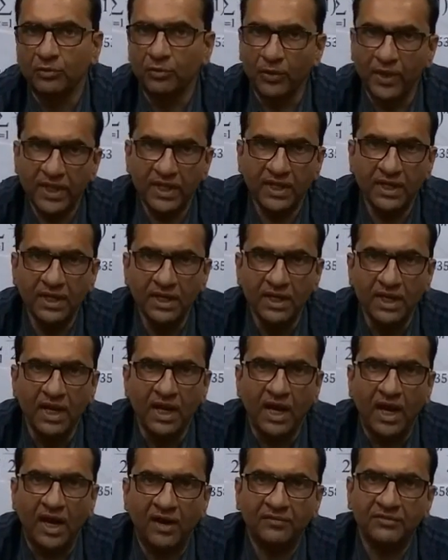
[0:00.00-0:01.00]
Today,
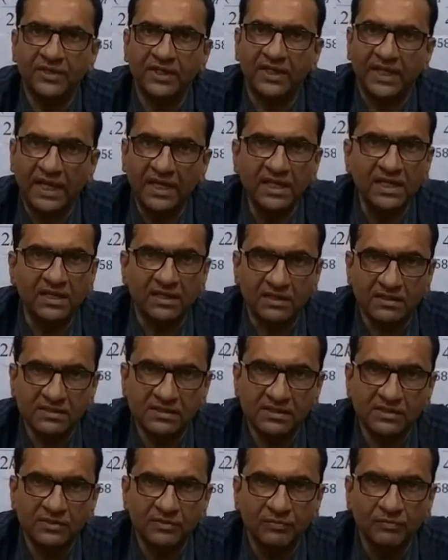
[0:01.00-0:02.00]
after 10 years,
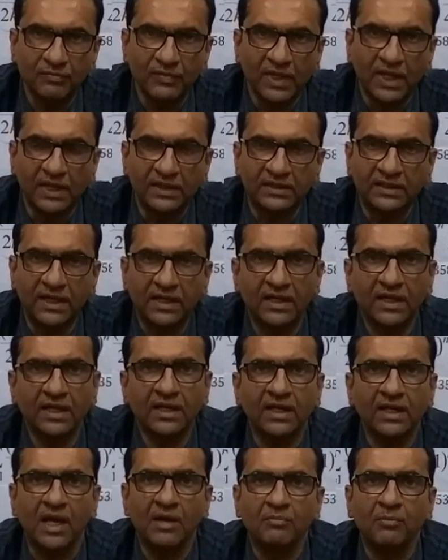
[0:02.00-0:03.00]
there
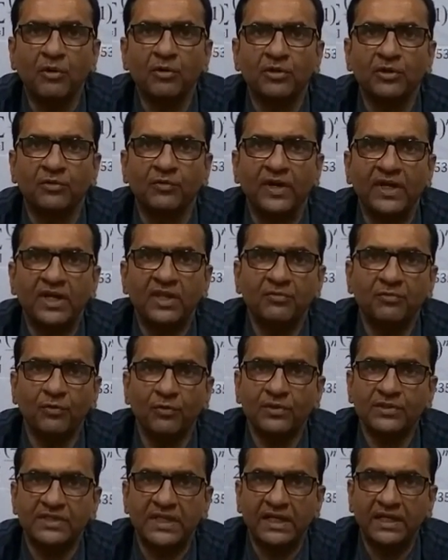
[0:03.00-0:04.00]
are about
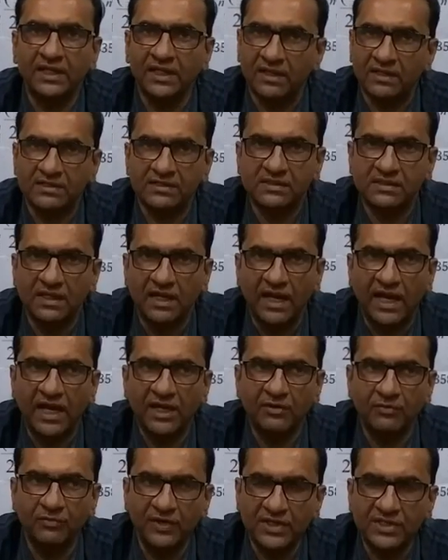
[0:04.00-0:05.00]
24 centers
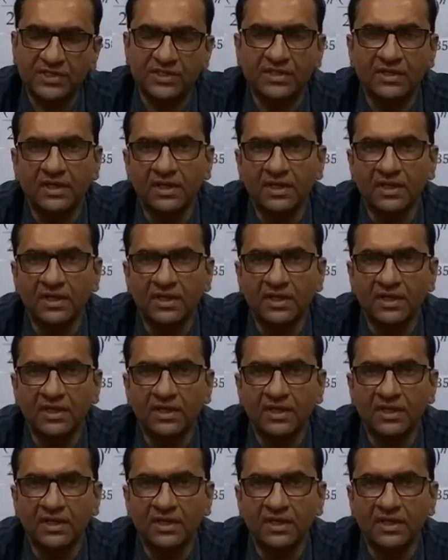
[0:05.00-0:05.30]
at which